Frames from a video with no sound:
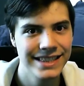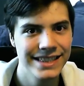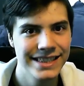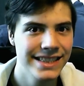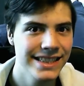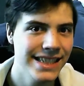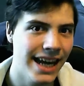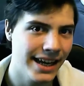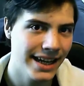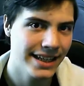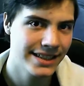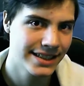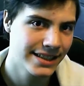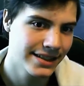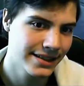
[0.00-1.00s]
yeah,
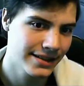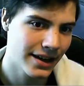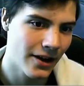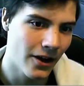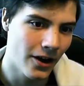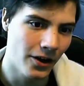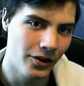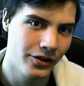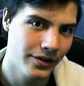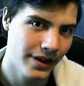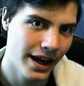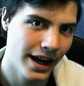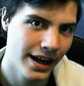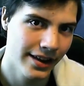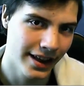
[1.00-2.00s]
that's hard.
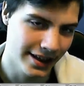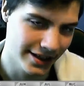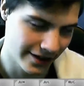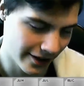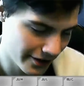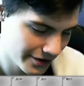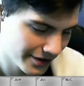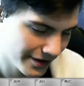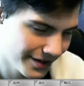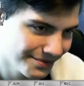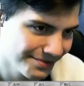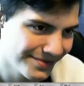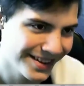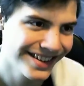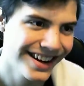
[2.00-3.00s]
Editing's hard,
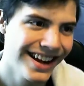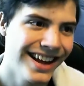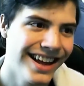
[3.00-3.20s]
but